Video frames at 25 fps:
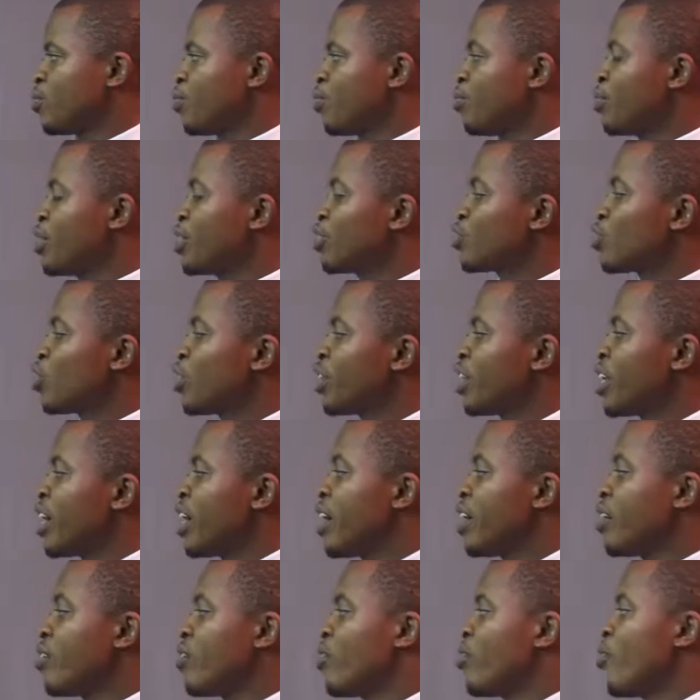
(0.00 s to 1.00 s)
Based on
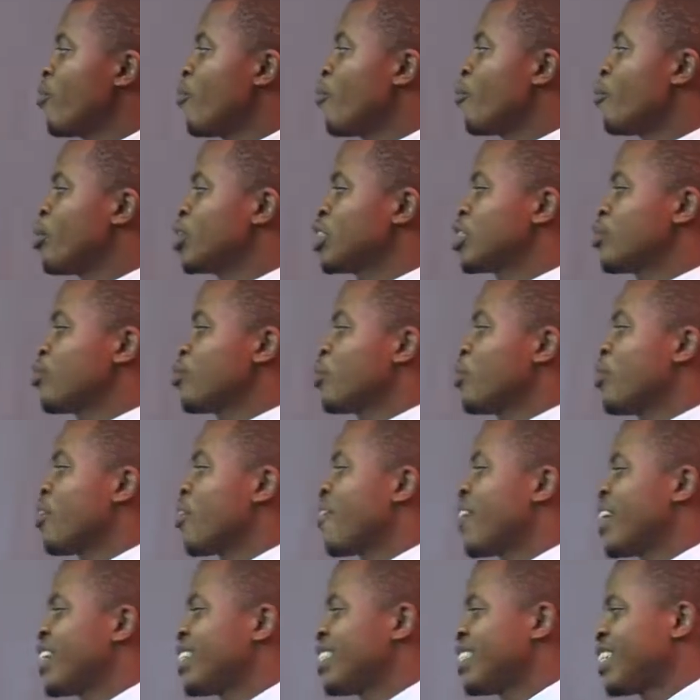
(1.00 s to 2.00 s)
the multiple
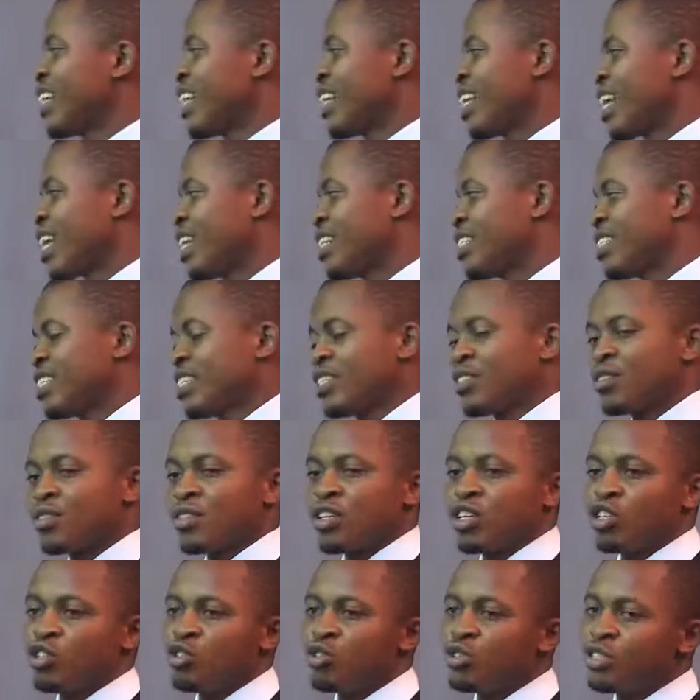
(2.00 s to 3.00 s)
regression analysis
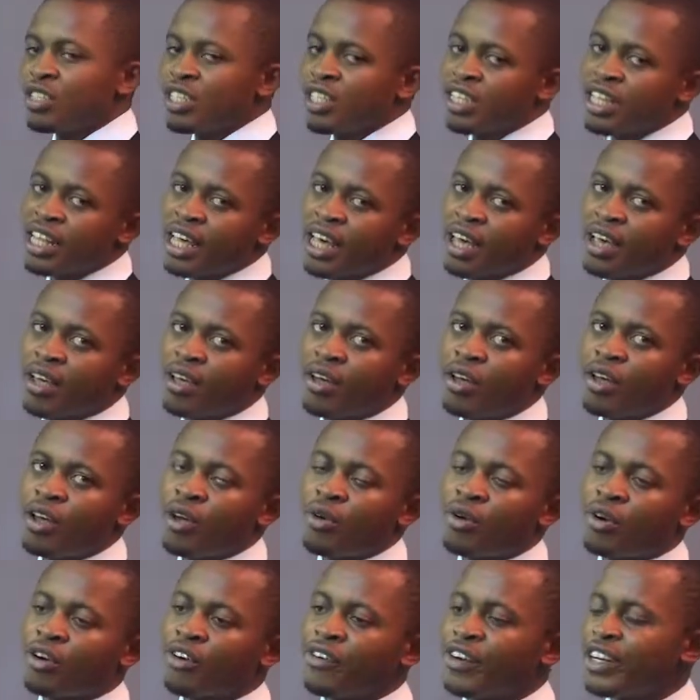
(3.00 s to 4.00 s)
using the
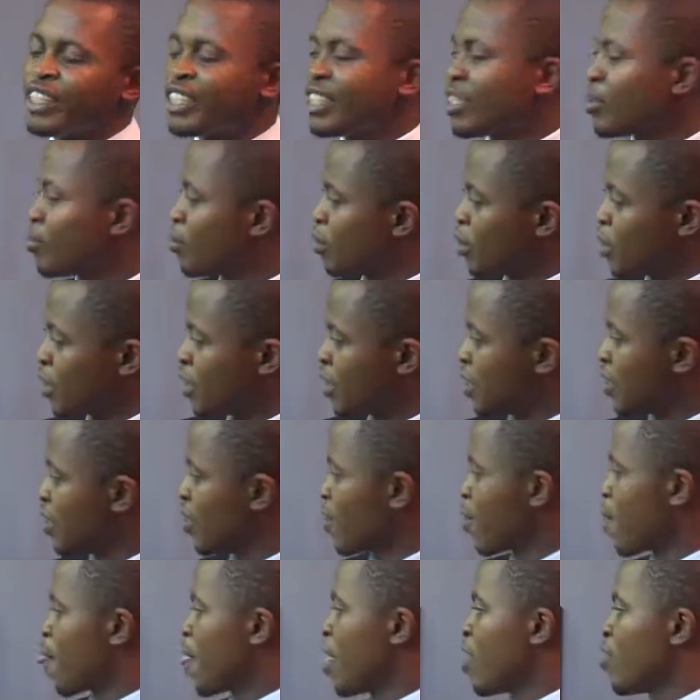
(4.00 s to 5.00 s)
regression model.
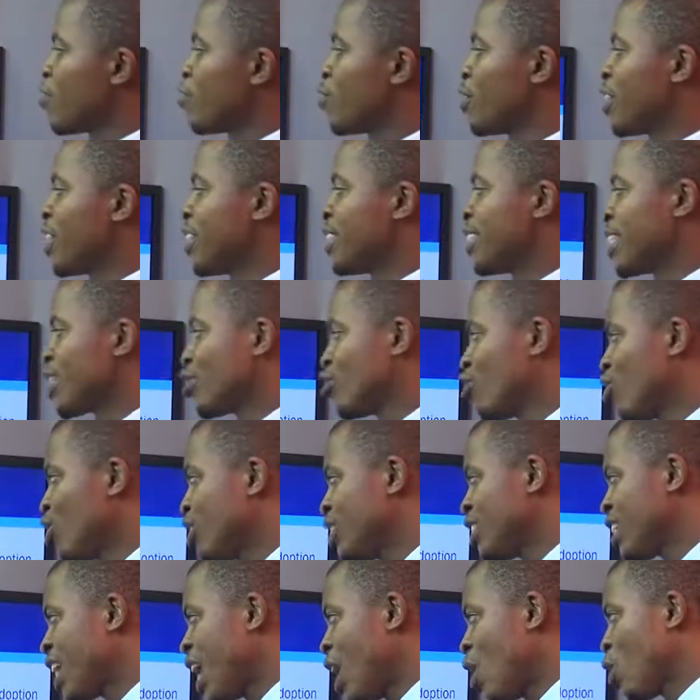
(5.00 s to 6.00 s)
For the
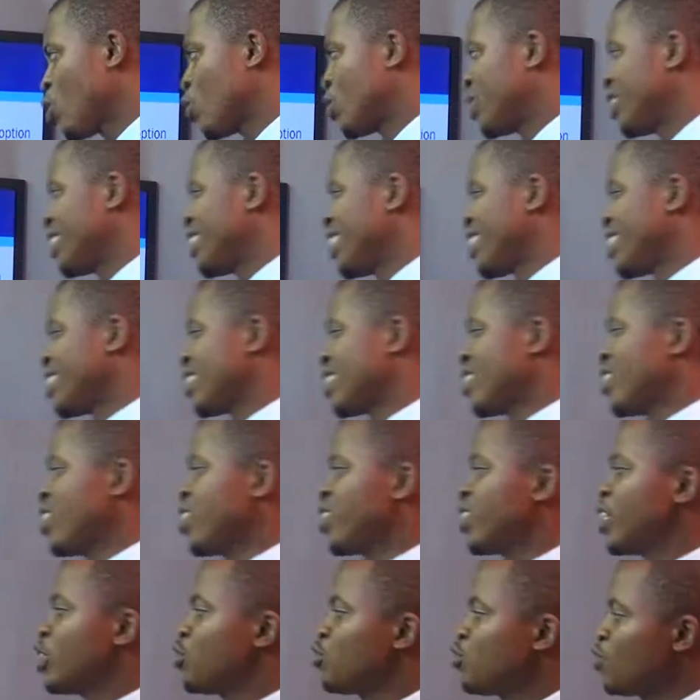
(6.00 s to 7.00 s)
technological context,
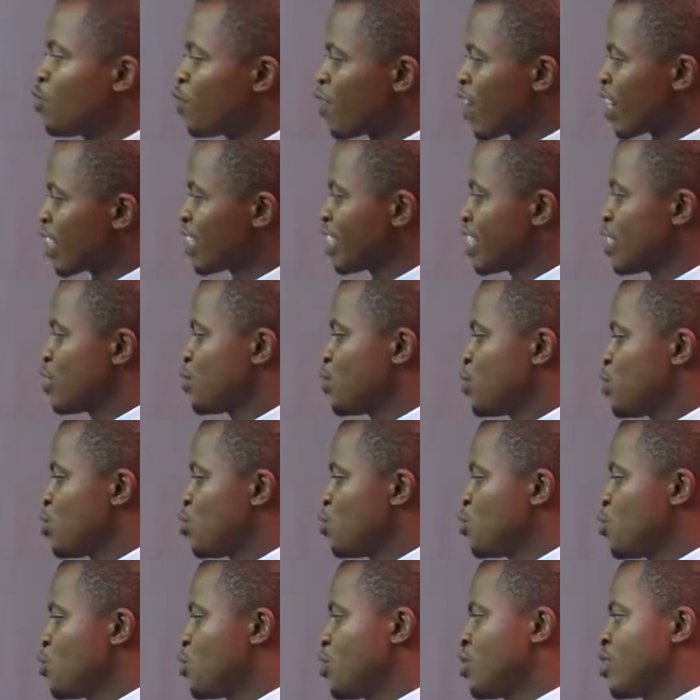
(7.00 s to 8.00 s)
the two factors we
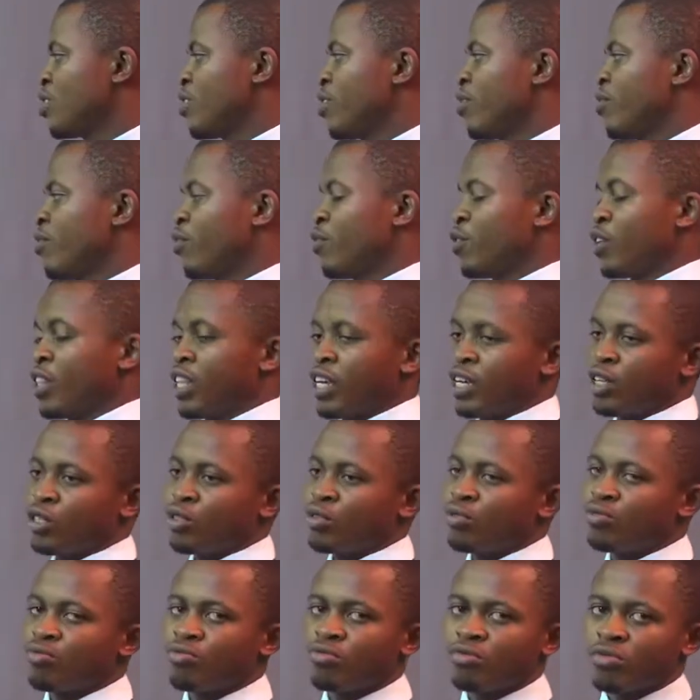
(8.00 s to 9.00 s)
used for the
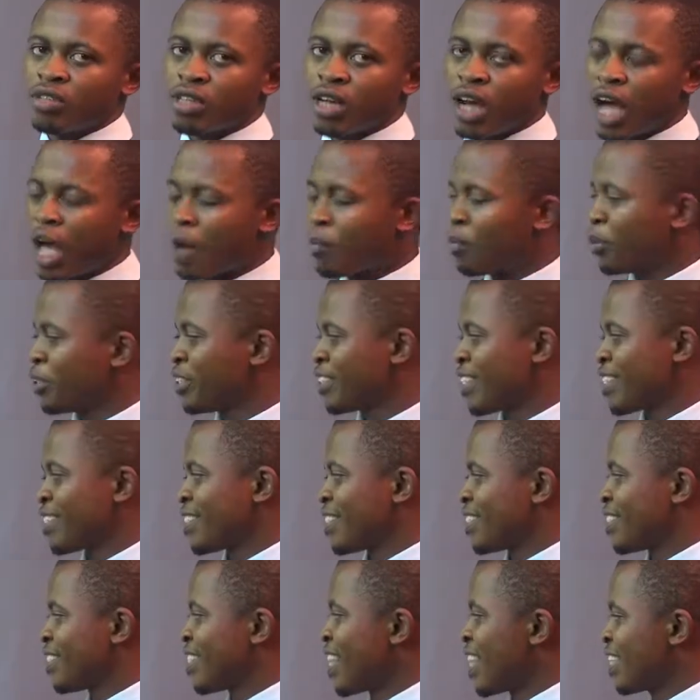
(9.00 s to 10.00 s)

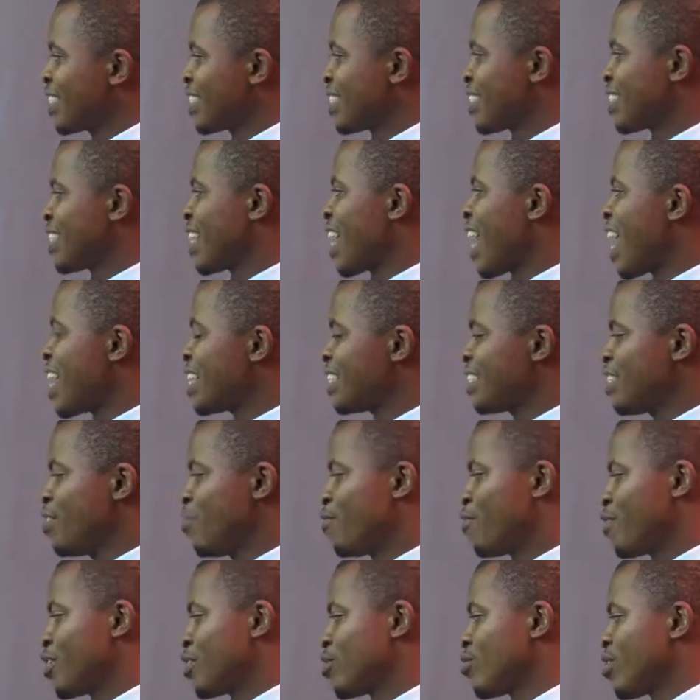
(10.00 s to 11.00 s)
hypothesis, that is the IT
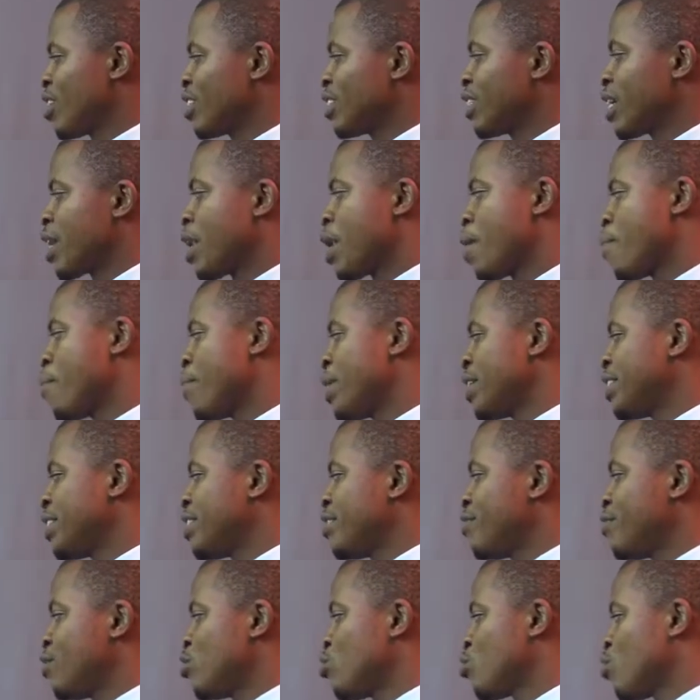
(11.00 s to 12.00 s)
infrastructure and the
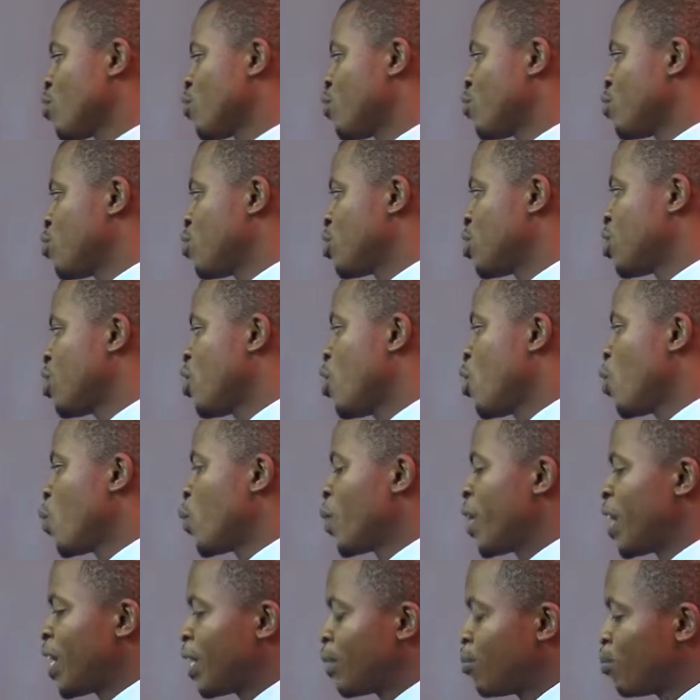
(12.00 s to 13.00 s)
perceived ease of use,
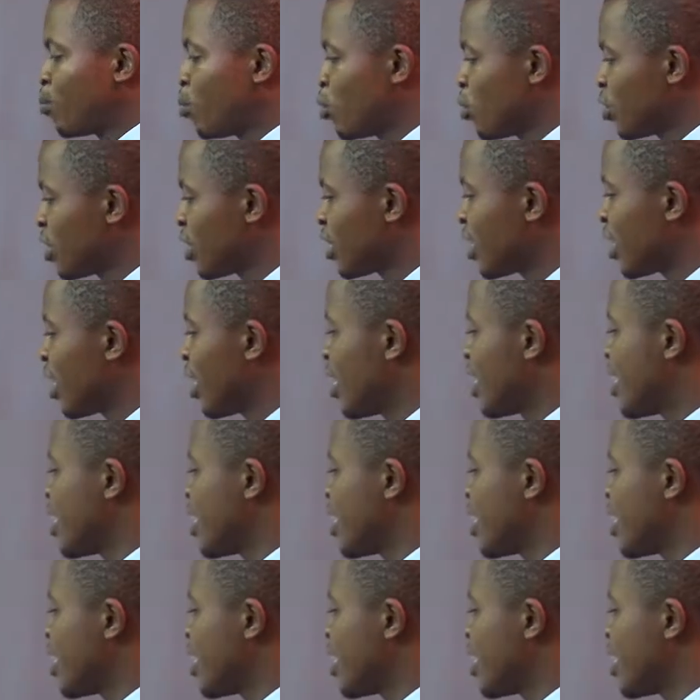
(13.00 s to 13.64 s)
were both